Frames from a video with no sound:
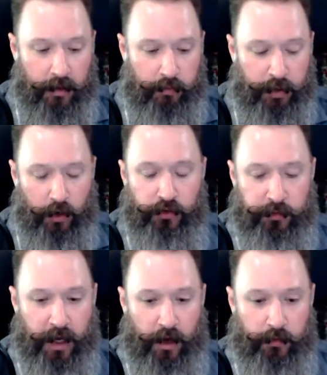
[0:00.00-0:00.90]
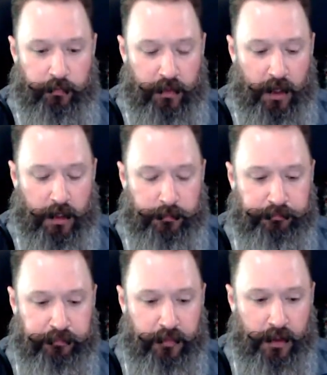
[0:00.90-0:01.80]
post about
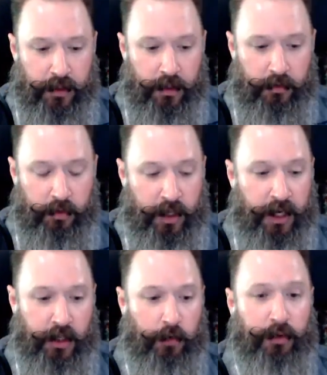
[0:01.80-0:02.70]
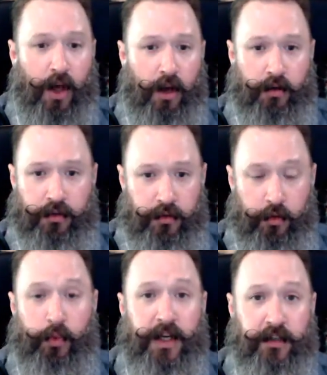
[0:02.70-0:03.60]
getting your blog,
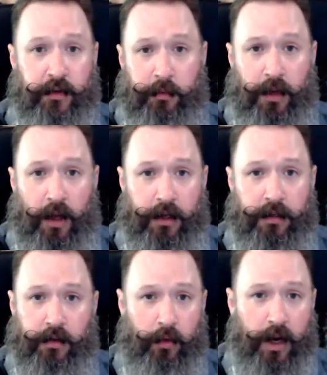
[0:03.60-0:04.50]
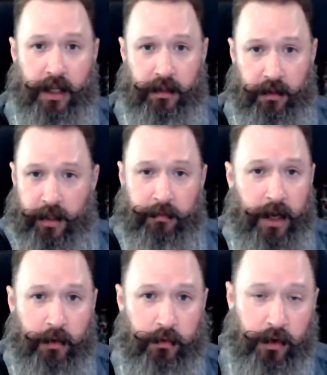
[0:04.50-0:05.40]
the reach of your blog. You're writing, like
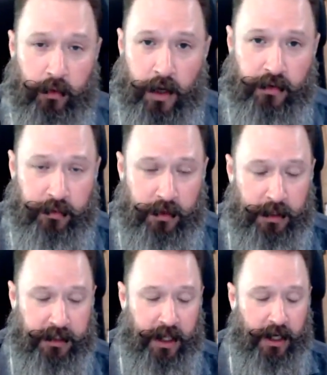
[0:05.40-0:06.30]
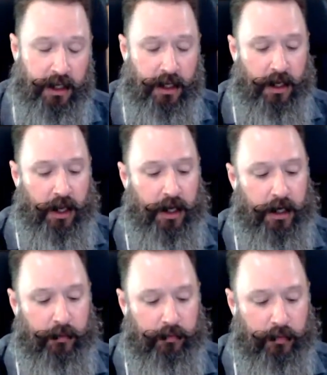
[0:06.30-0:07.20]
Mike would write something about that.
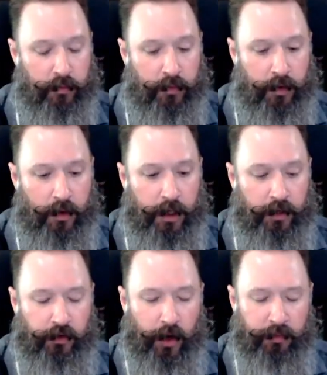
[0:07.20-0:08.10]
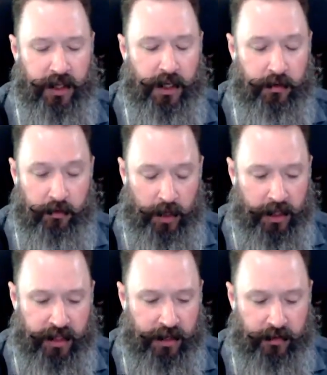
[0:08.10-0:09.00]
And so
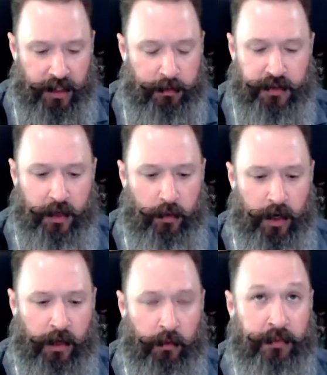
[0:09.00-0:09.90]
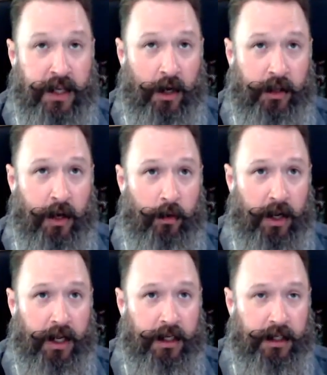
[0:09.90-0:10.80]
I think of the image I want. I'm thinking, okay, I
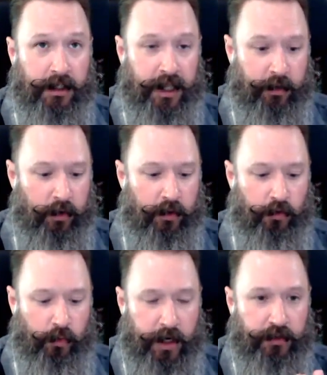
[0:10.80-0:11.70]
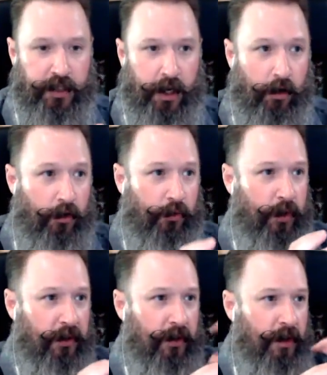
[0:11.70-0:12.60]
want like one of those radio towers with